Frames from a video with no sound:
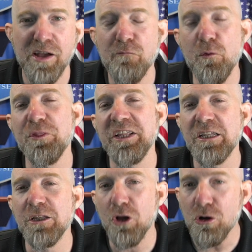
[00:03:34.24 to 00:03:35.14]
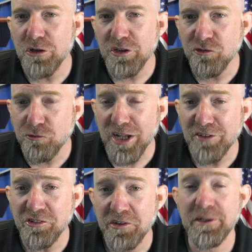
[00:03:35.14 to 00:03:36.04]
for the longest
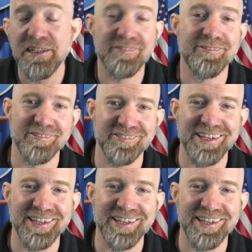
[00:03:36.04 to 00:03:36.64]
stretch since the